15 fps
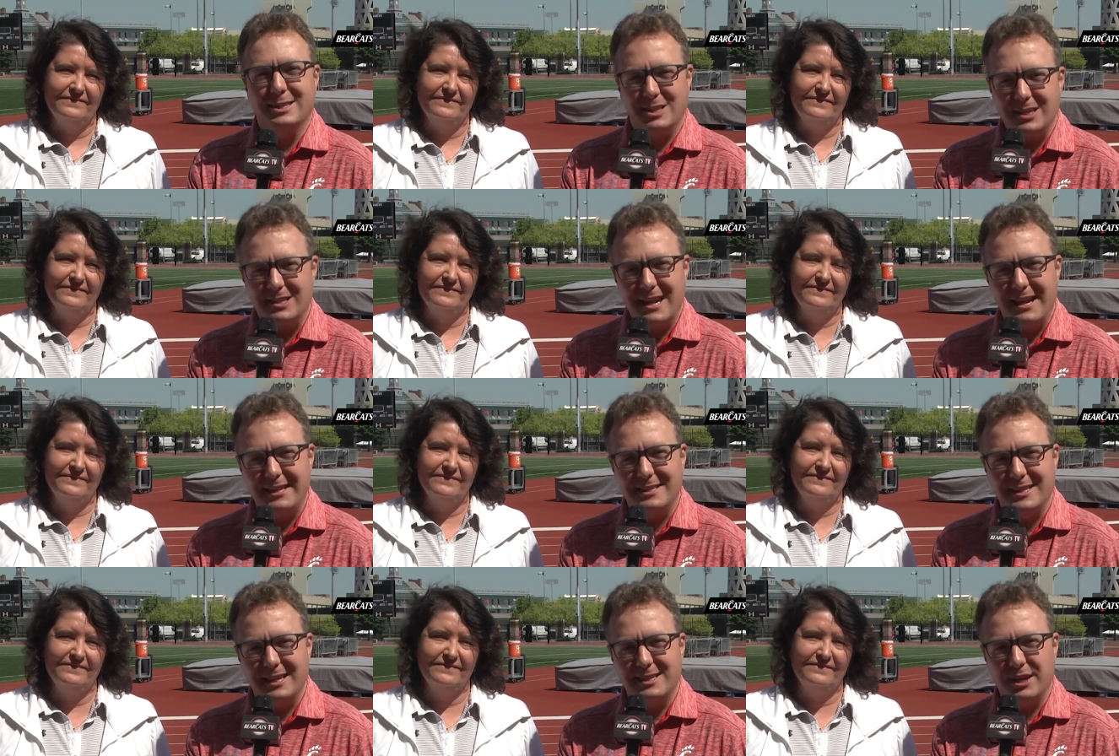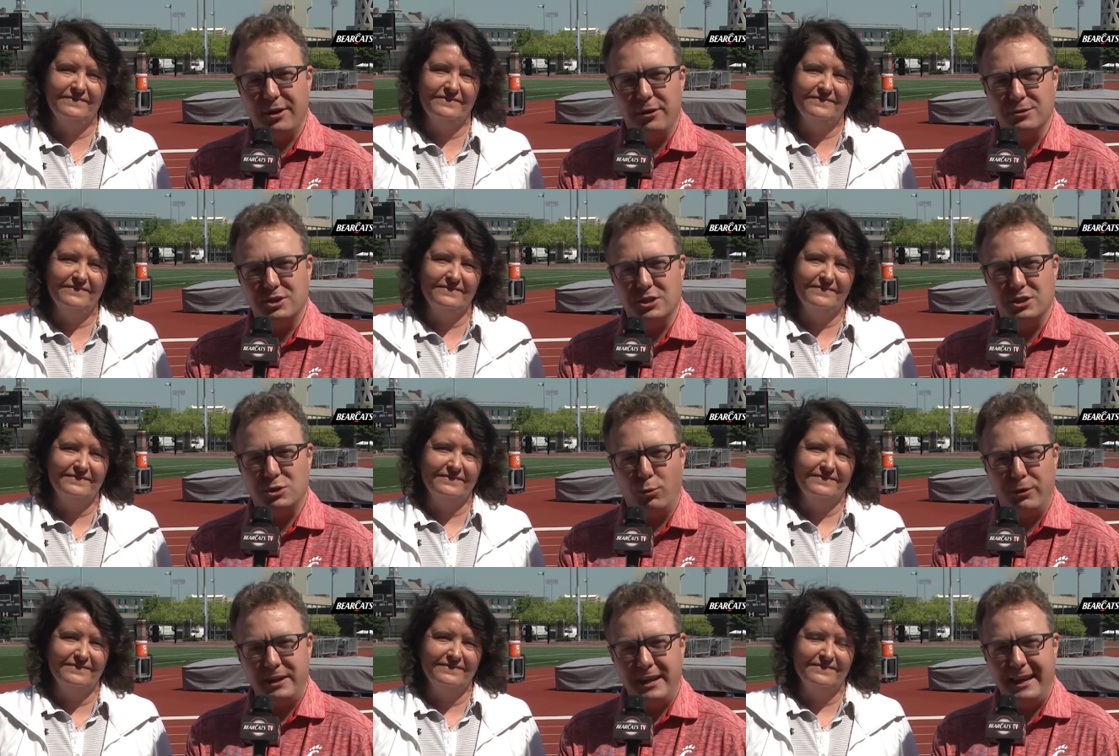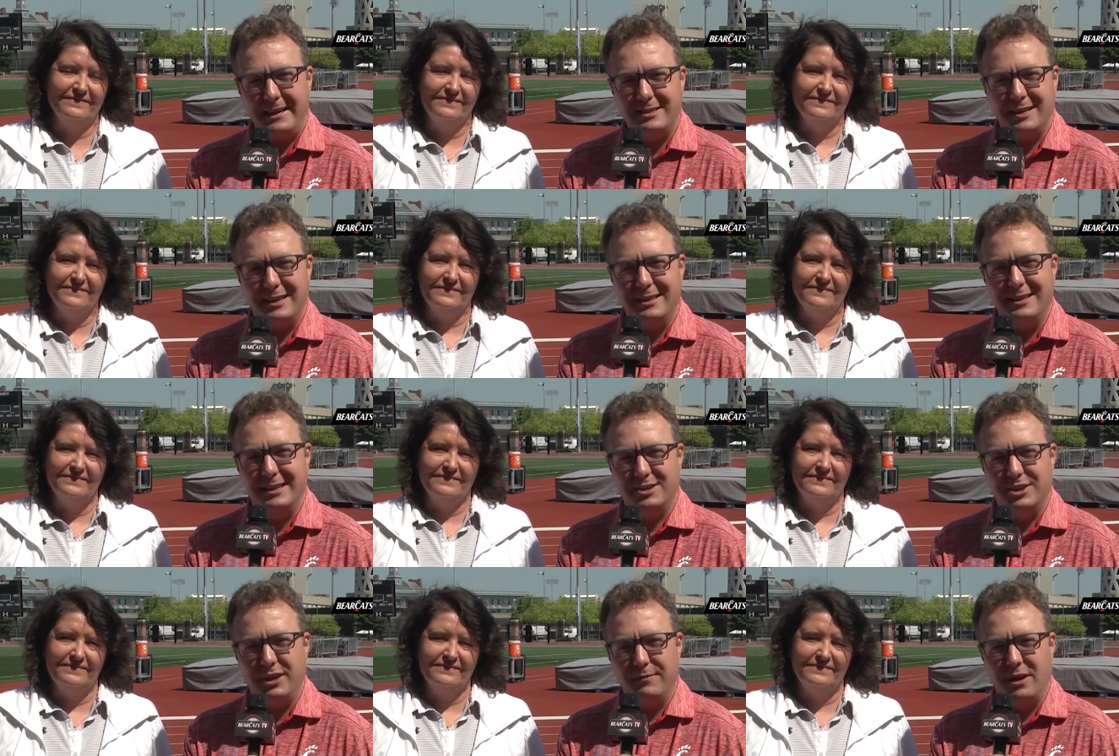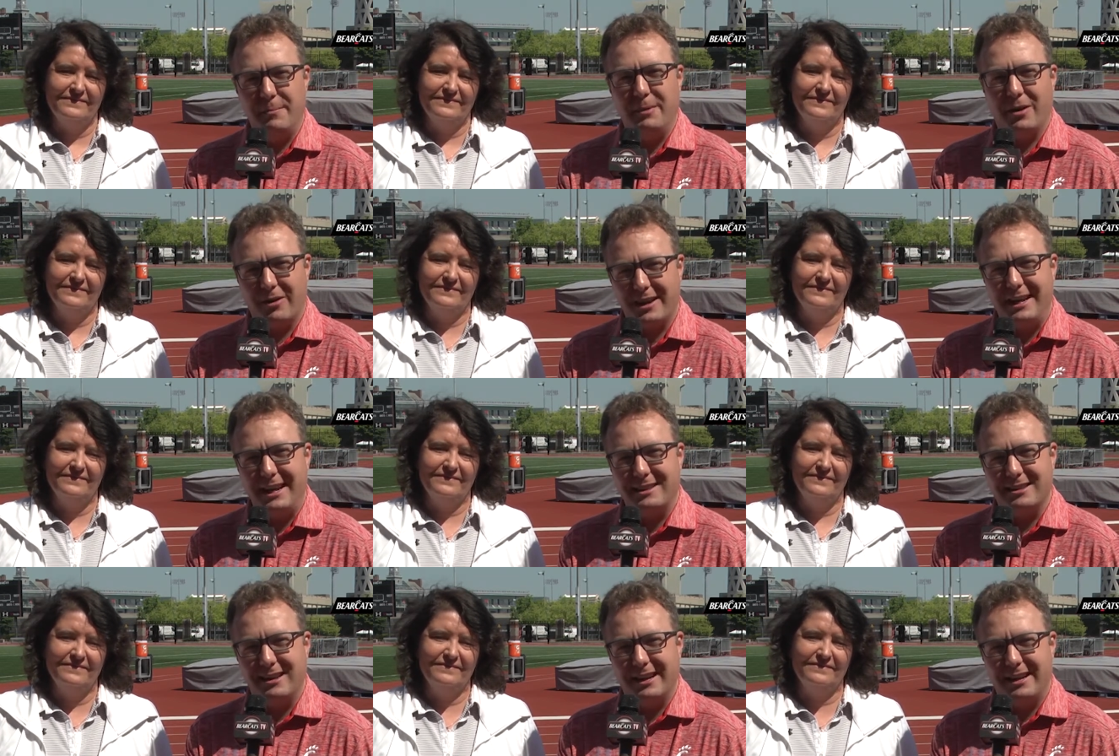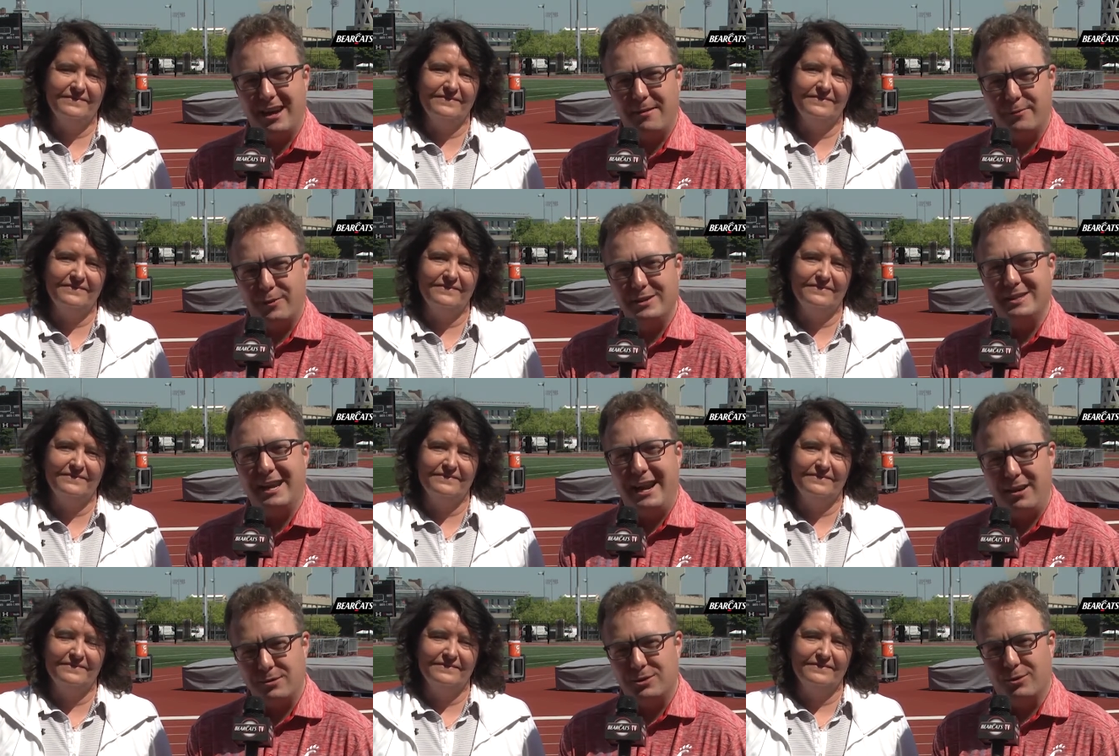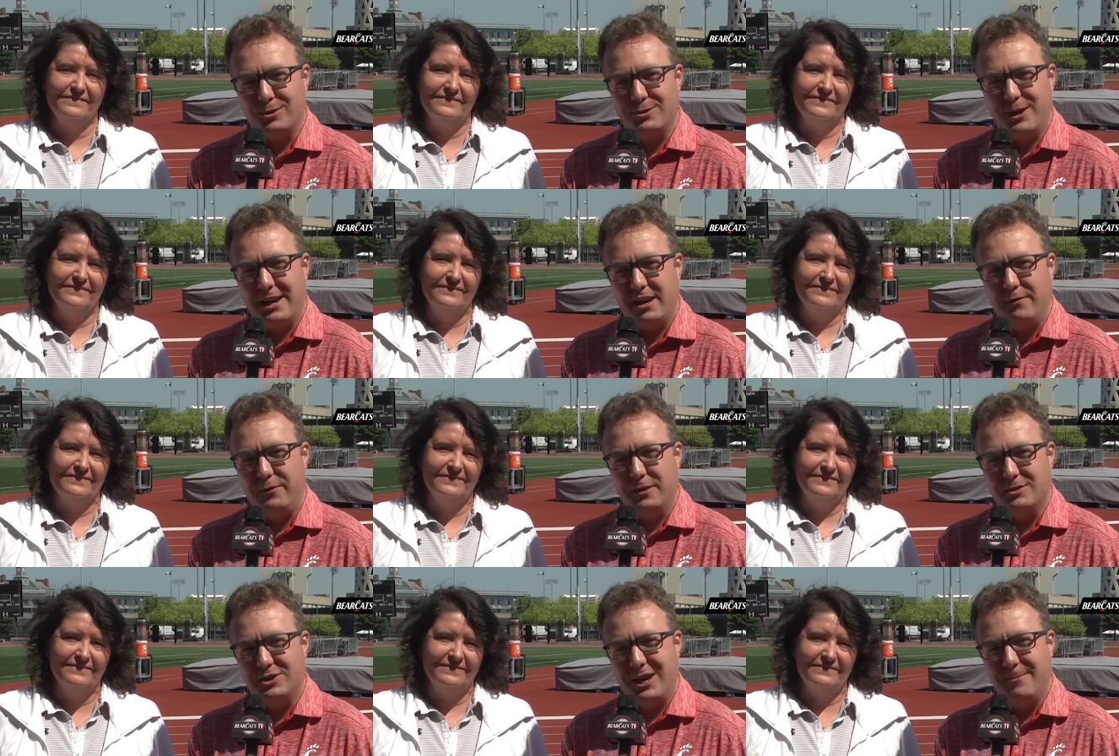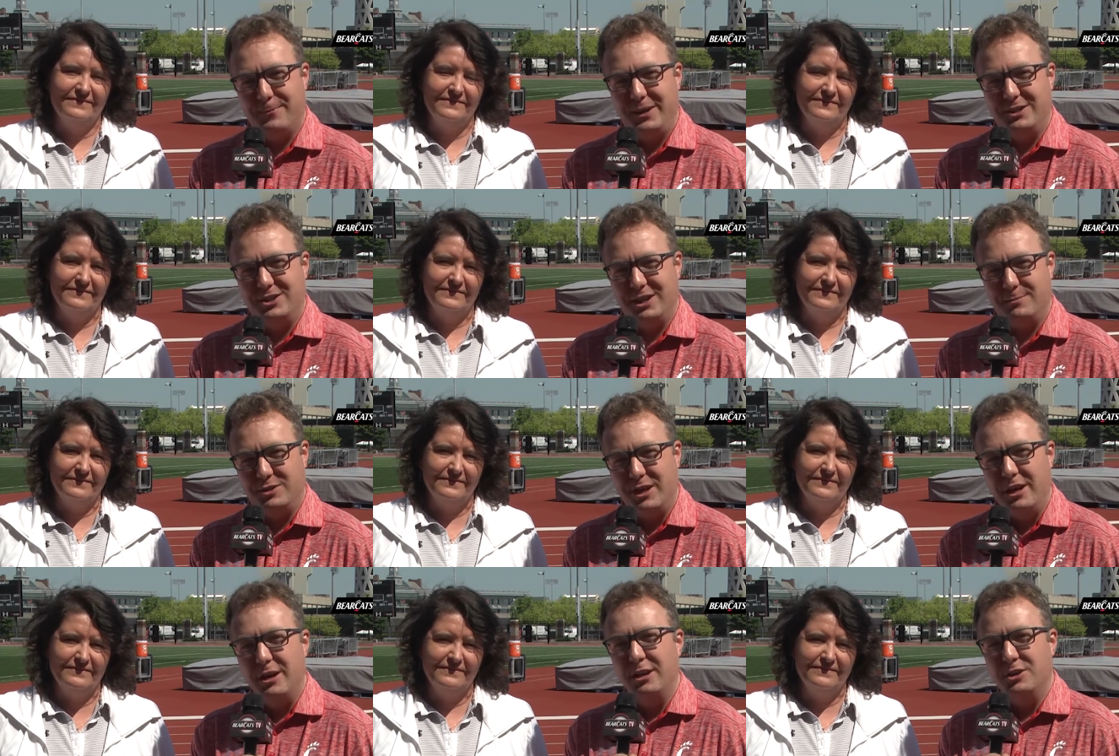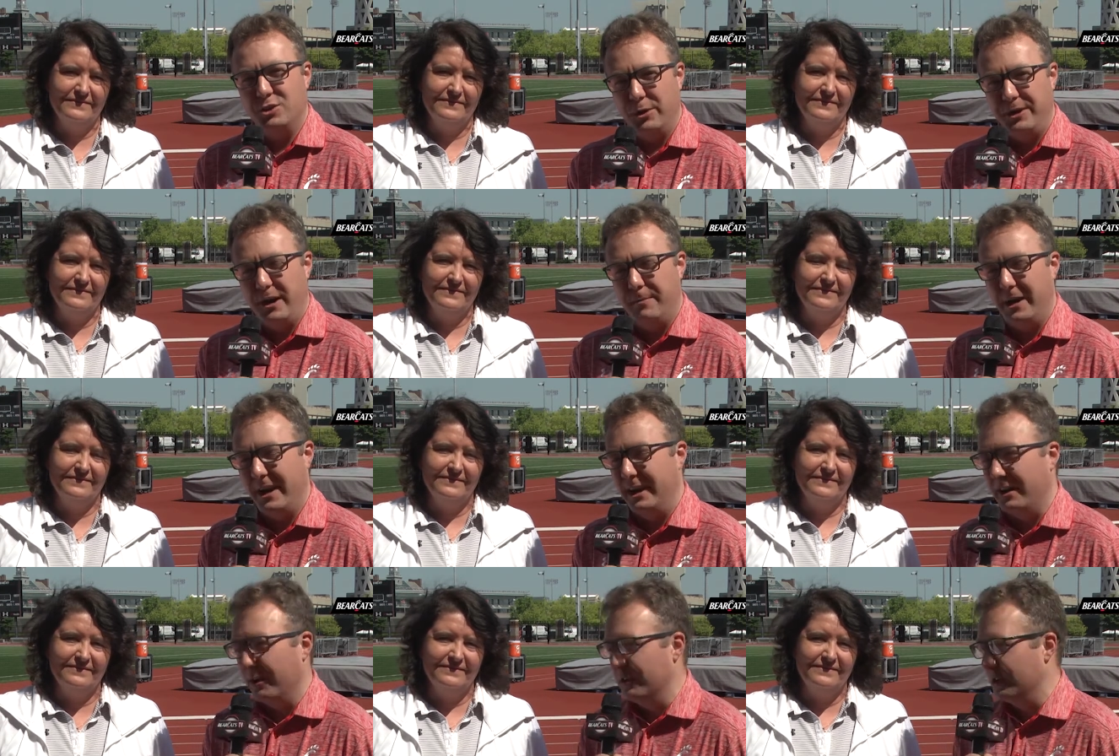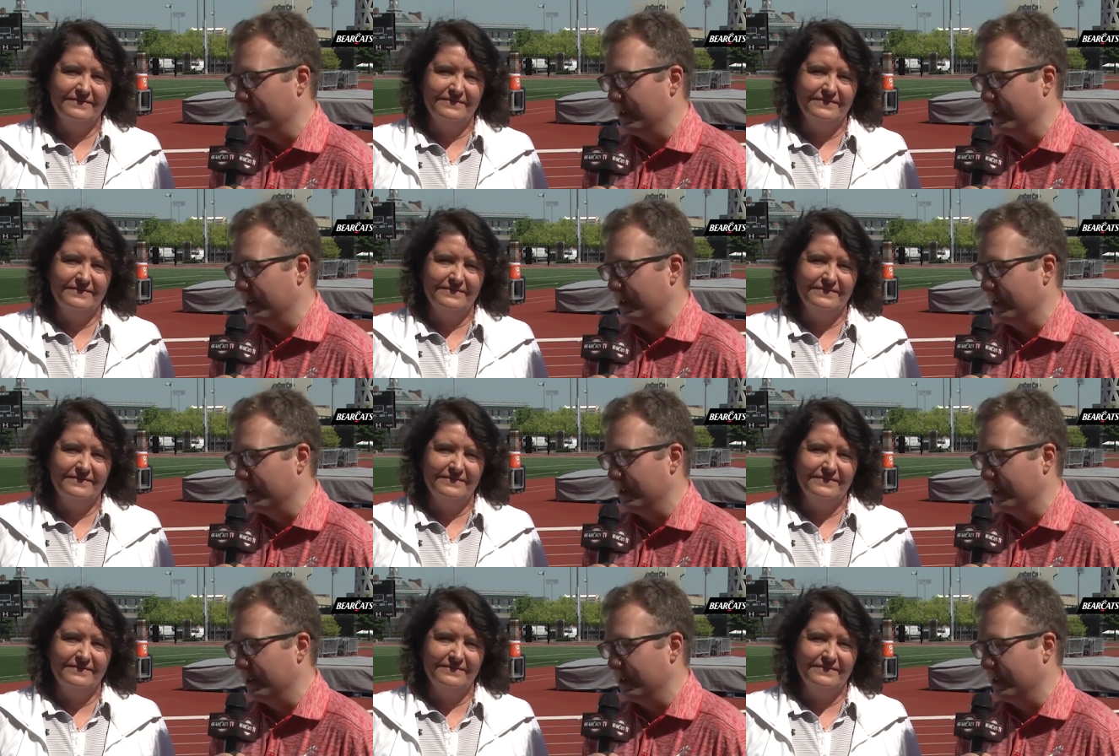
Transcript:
Speaker 1: Cincinnati set to host the 2018 edition of the American Athletic Conference Outdoor Track and Field Championships. Joined now by head coach